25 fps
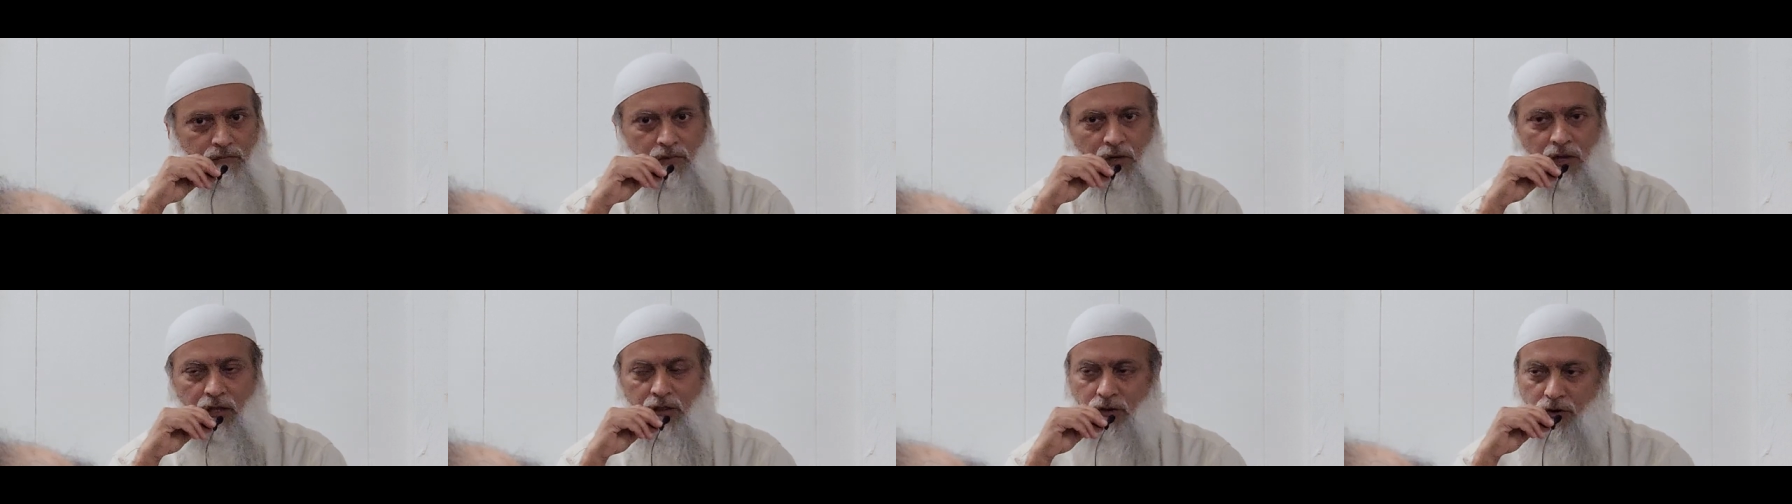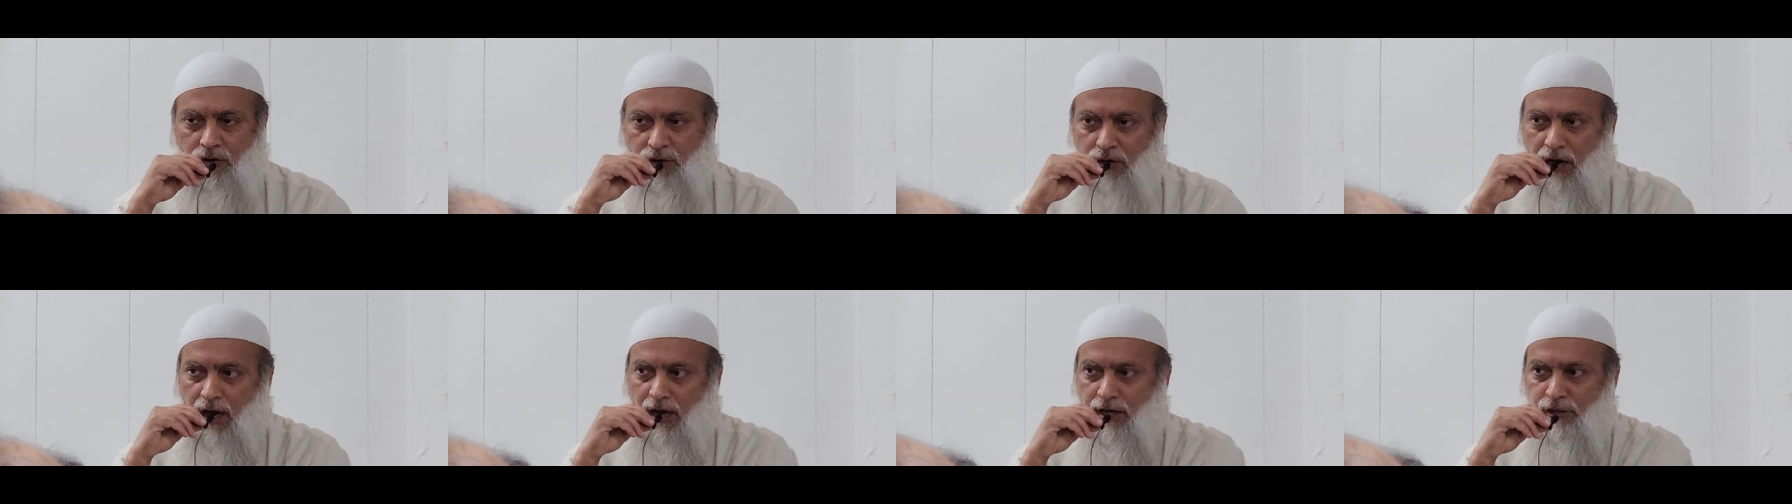And the
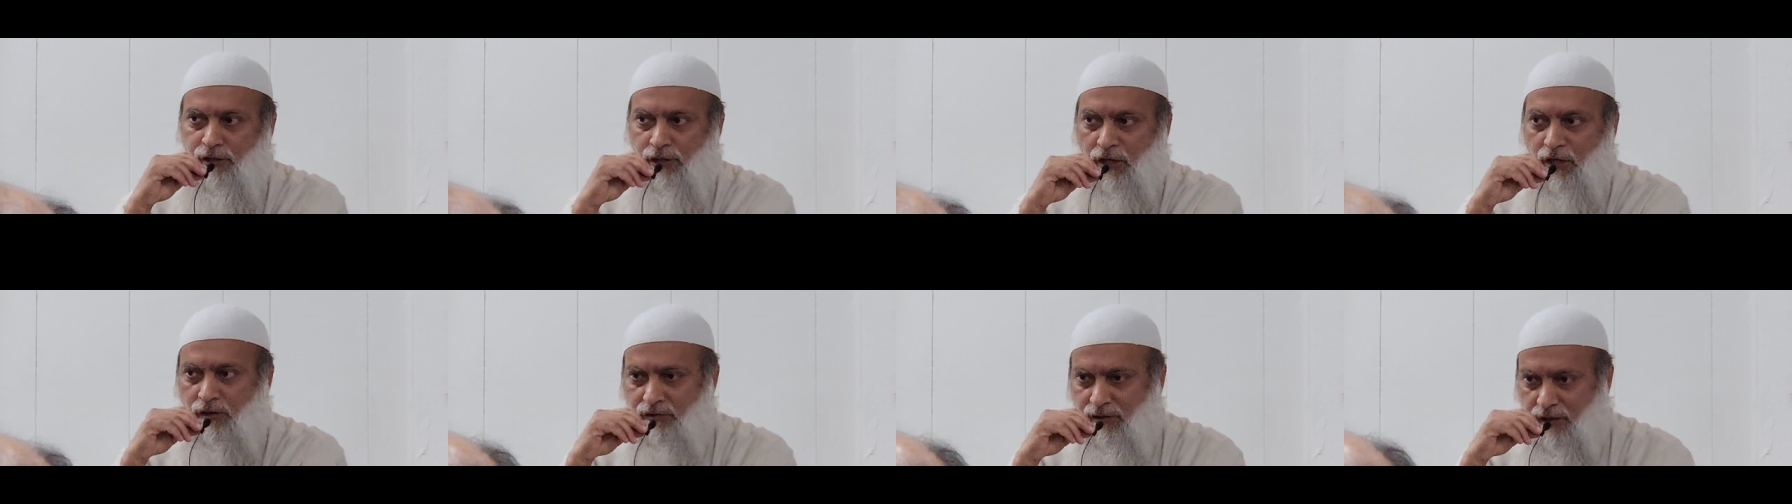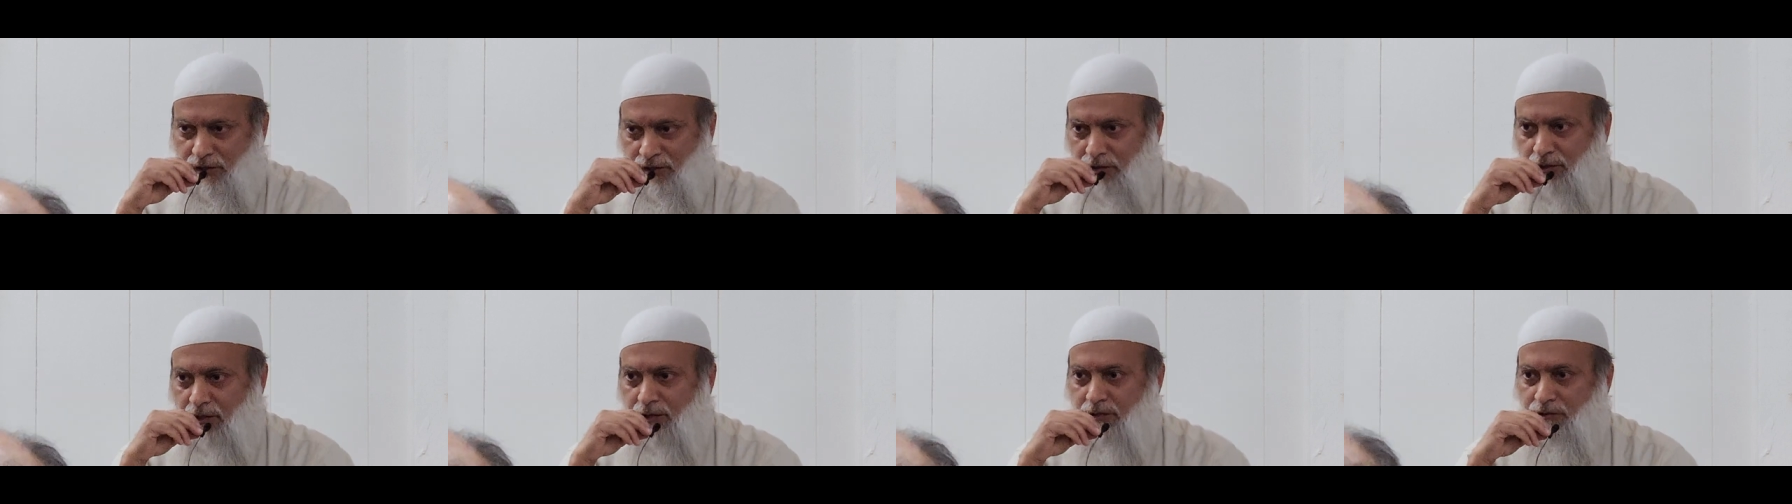Quran shows
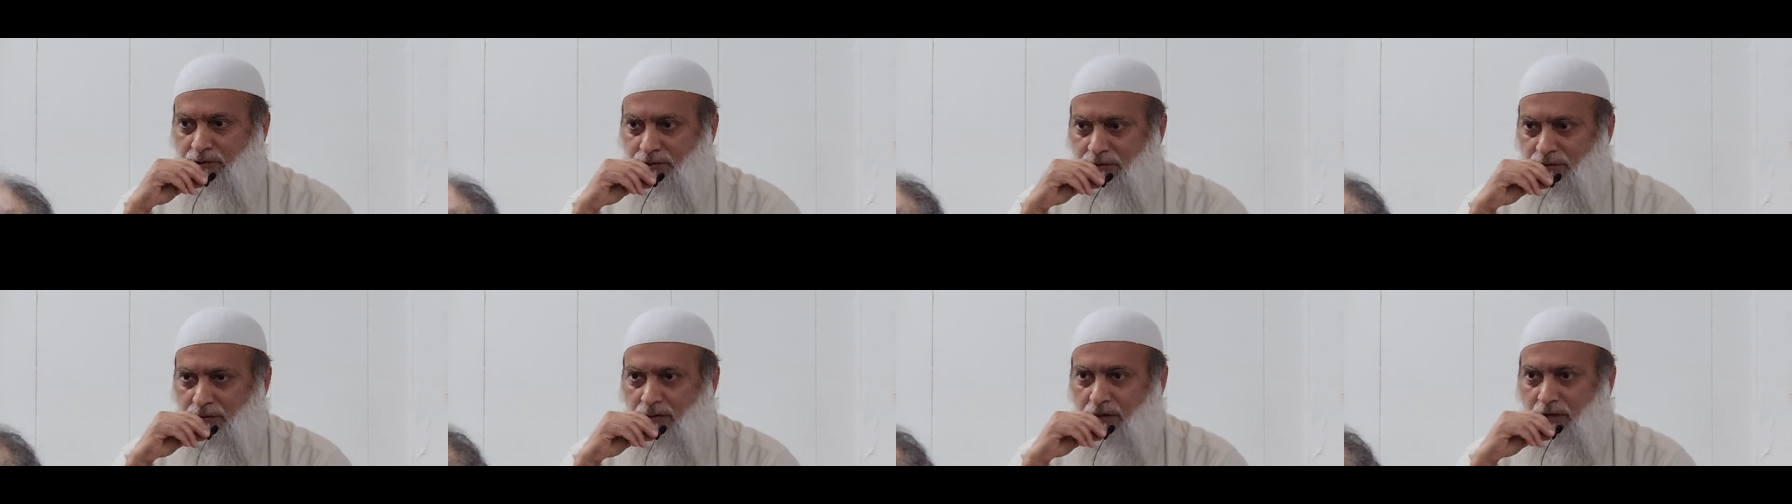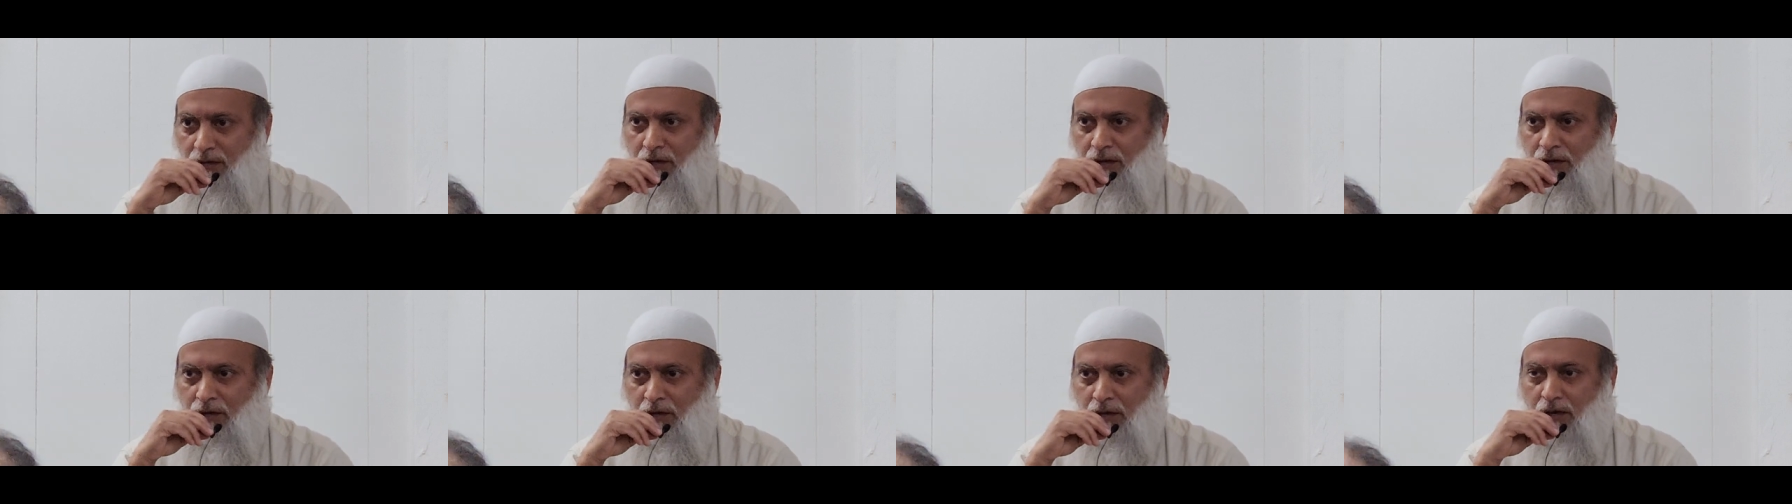us this
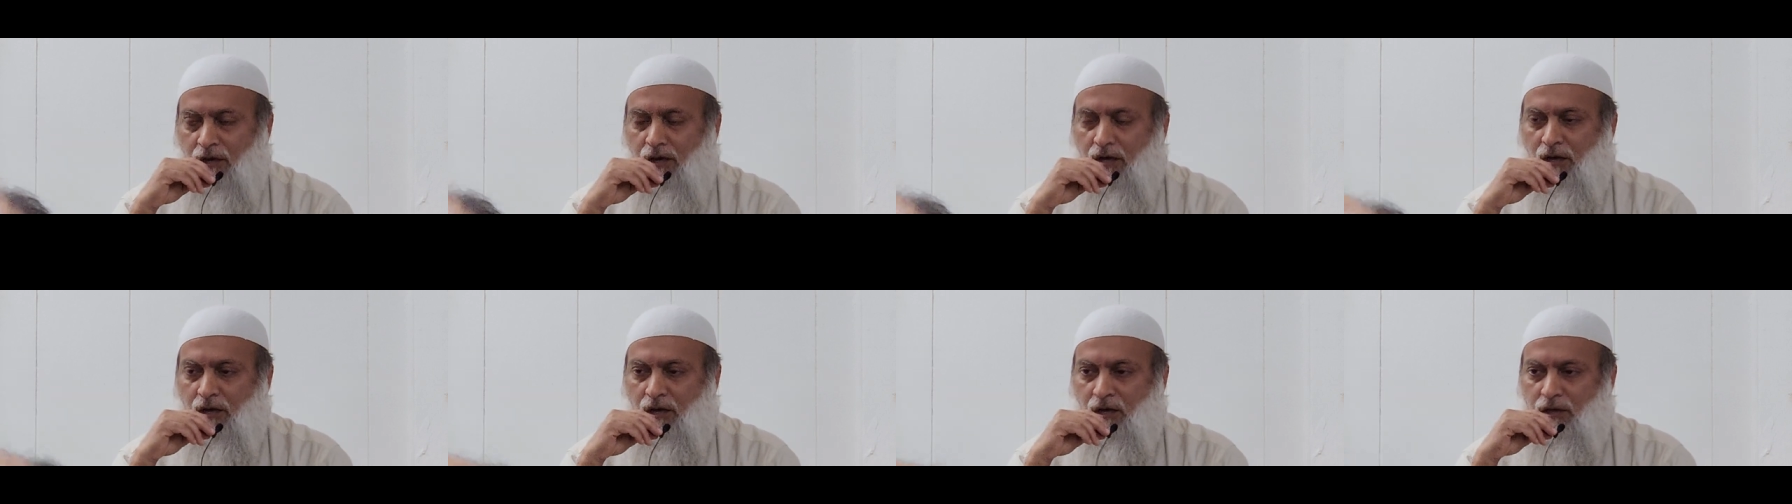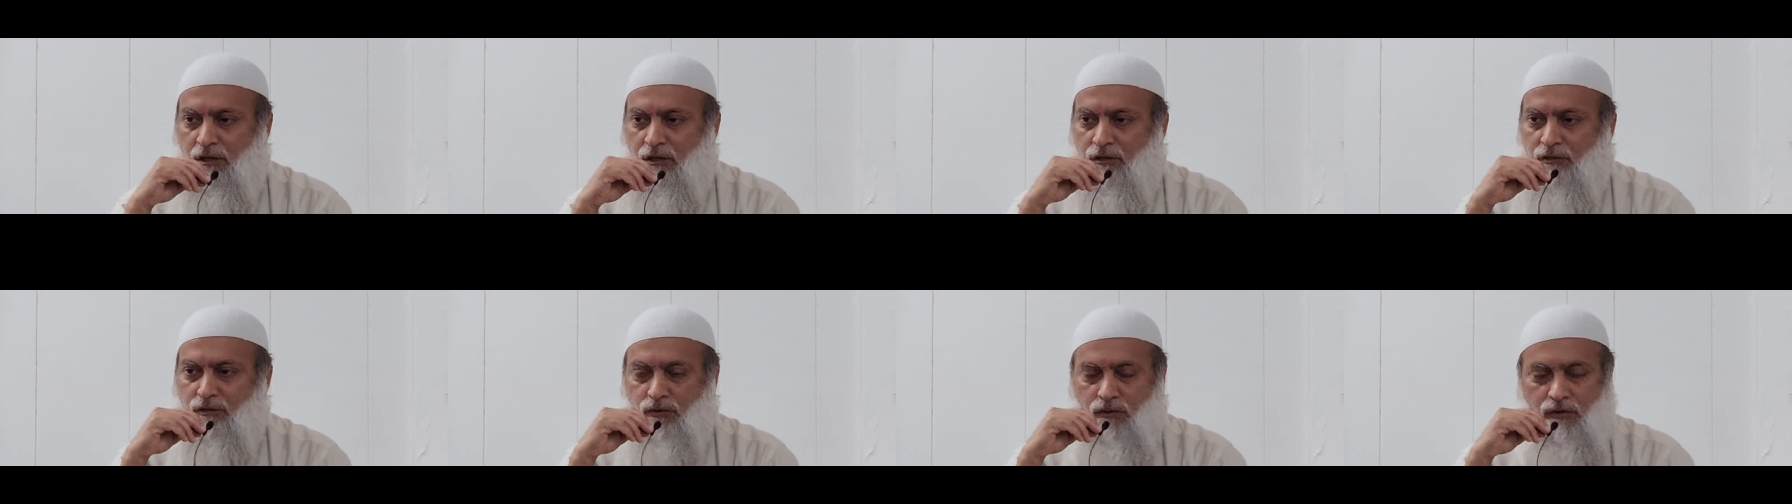
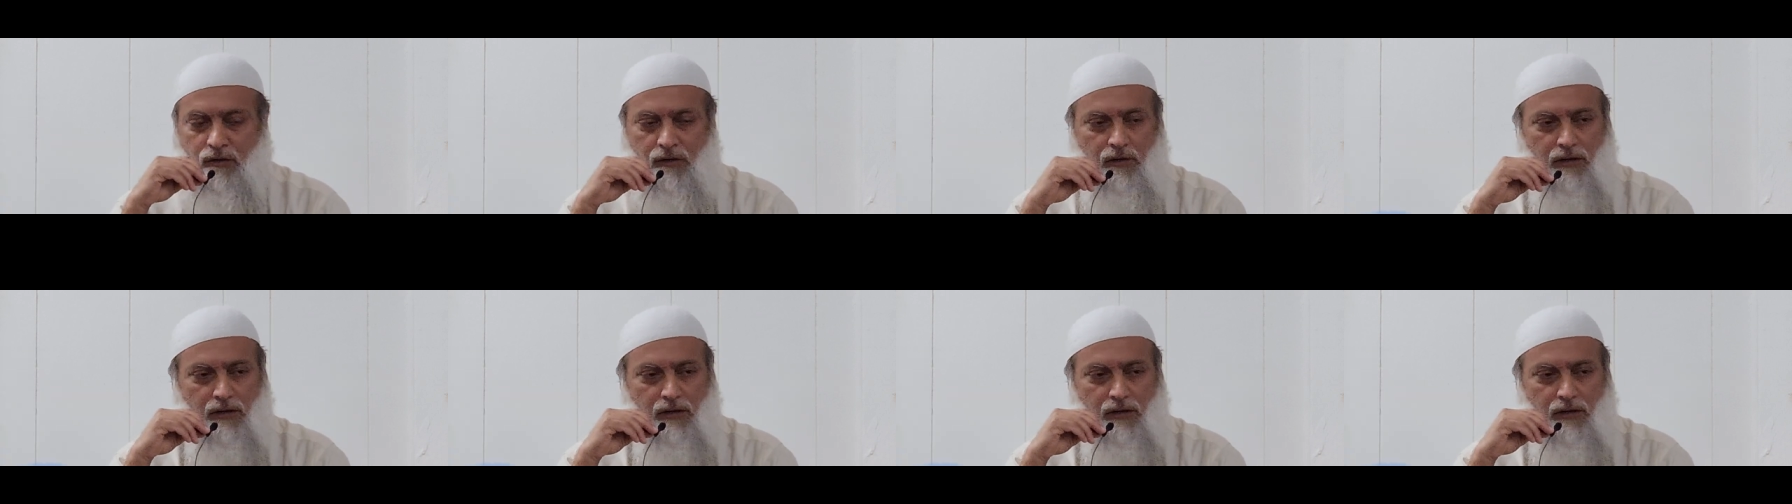in the,